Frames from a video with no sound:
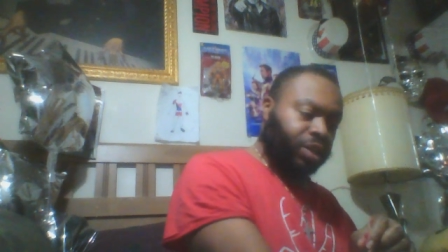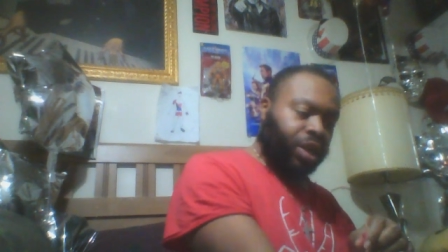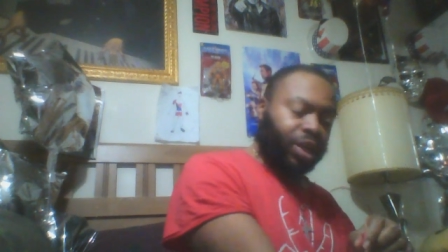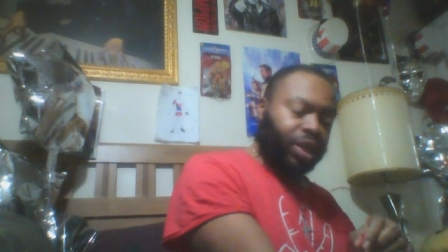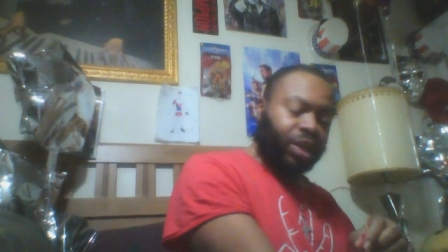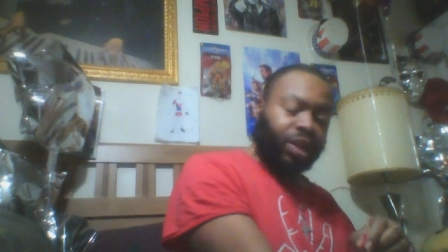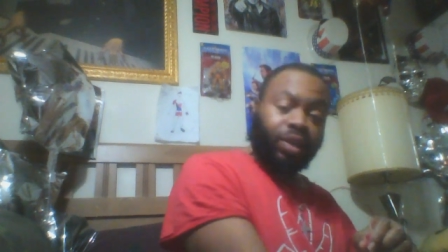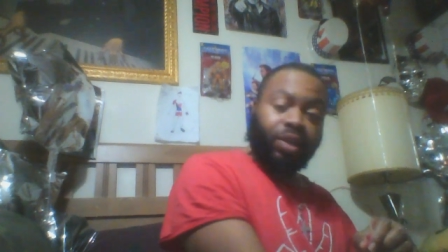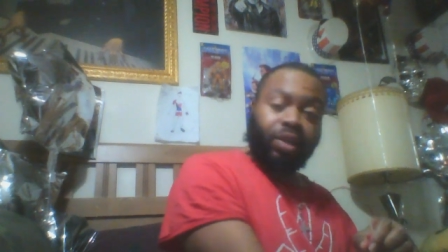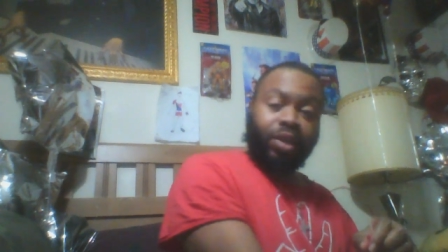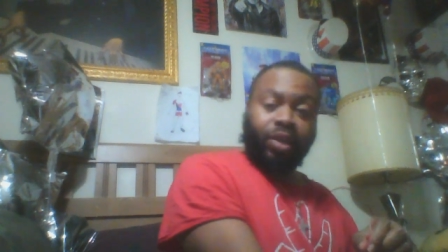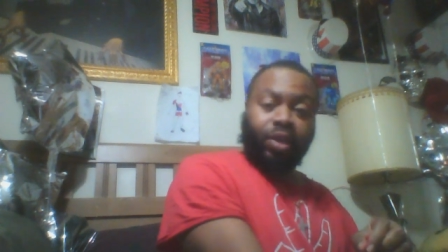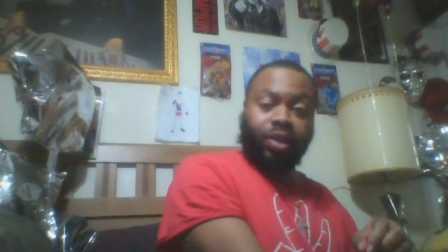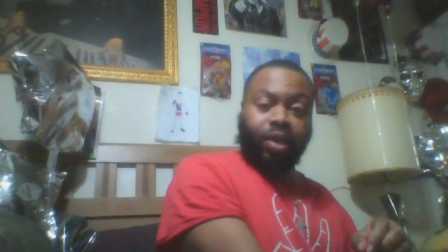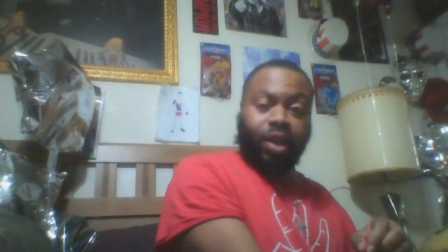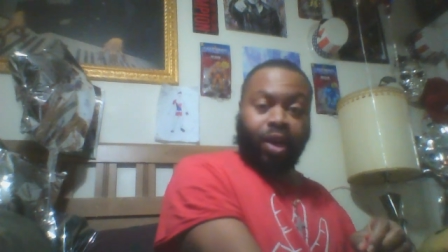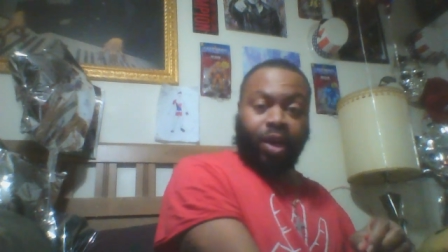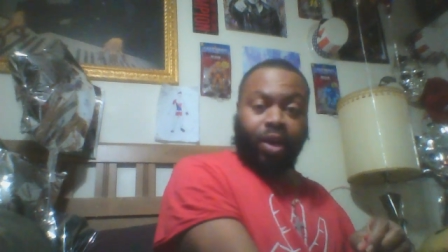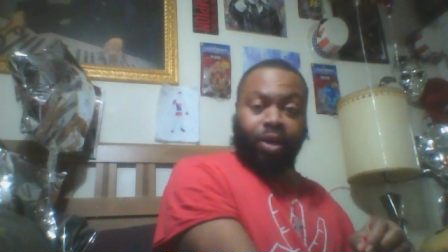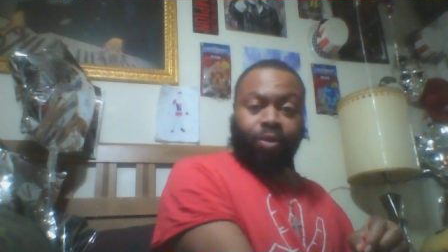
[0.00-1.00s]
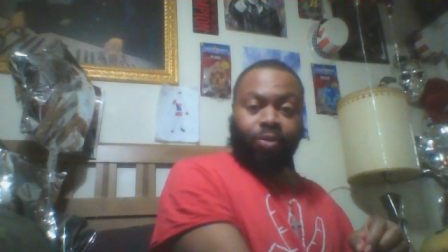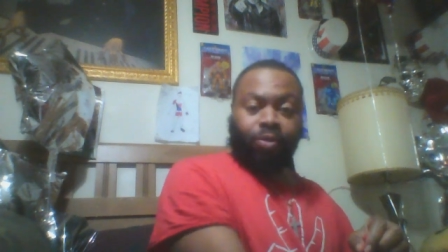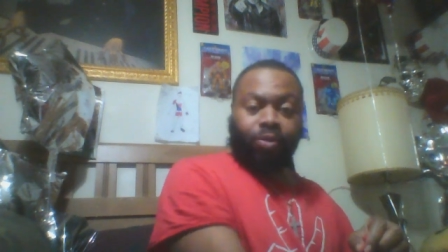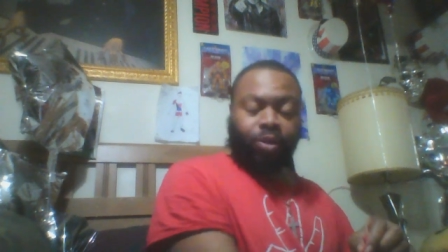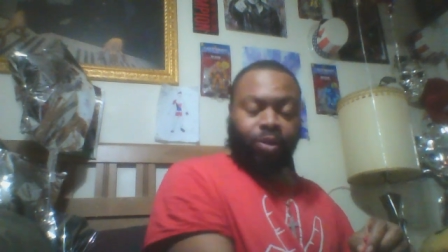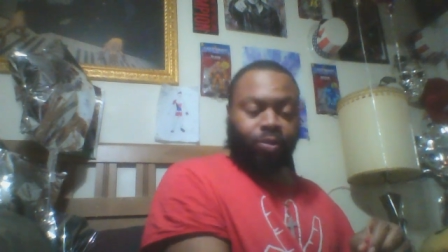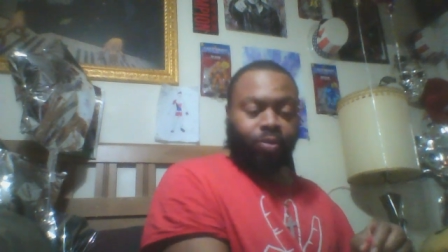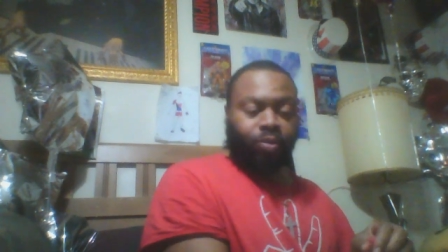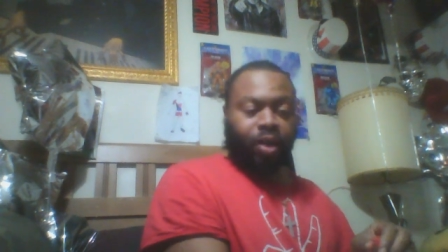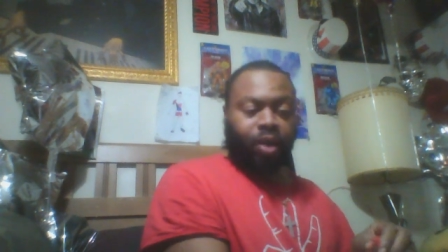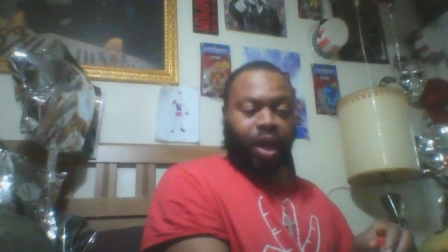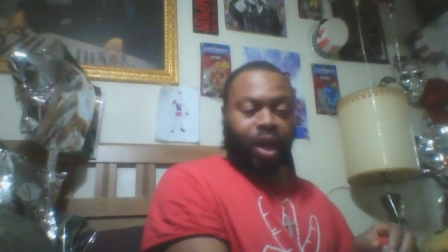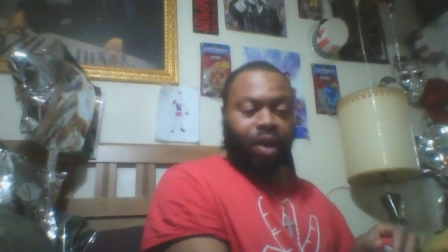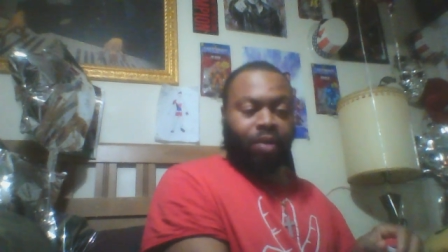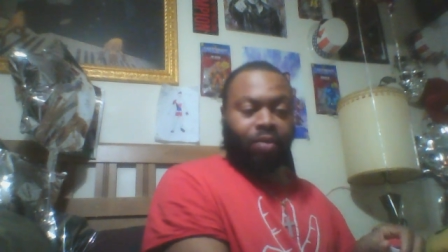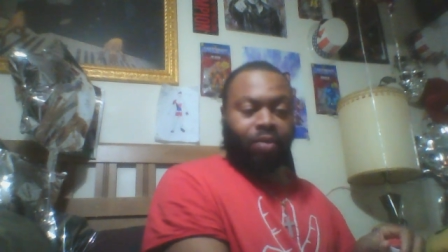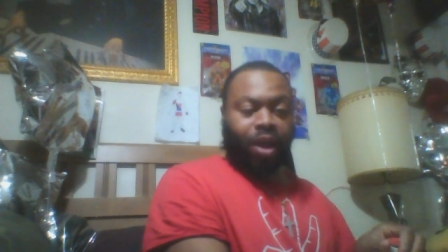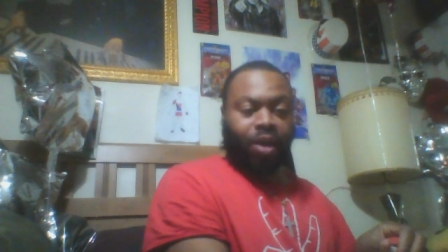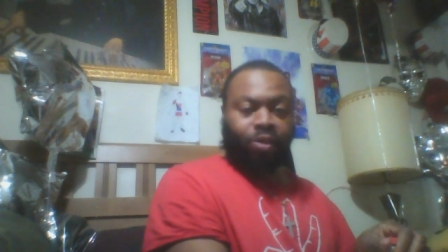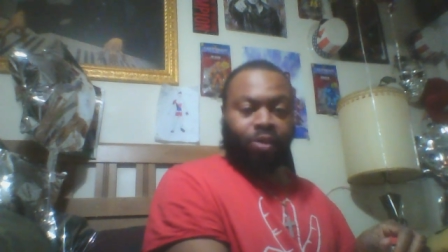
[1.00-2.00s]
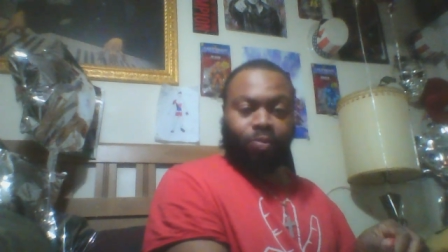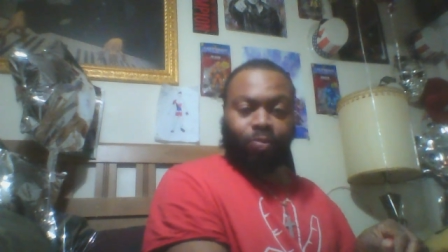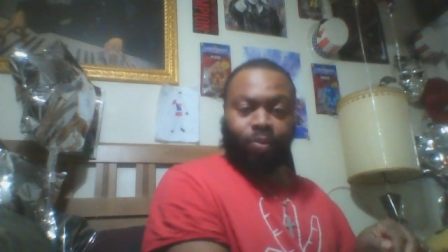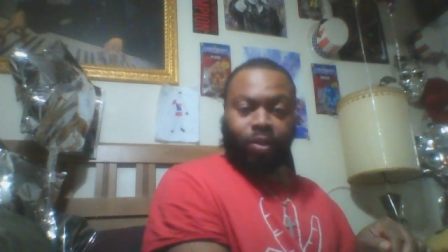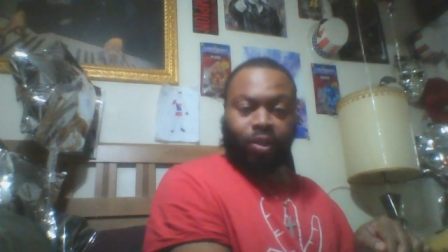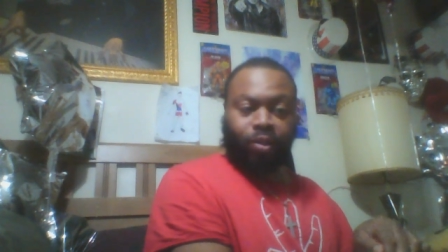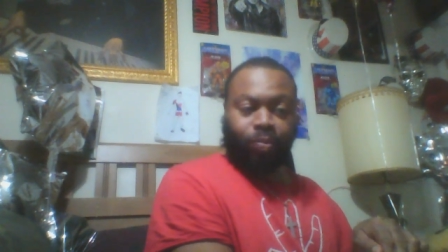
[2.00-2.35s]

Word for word: Like, I don't know. I spent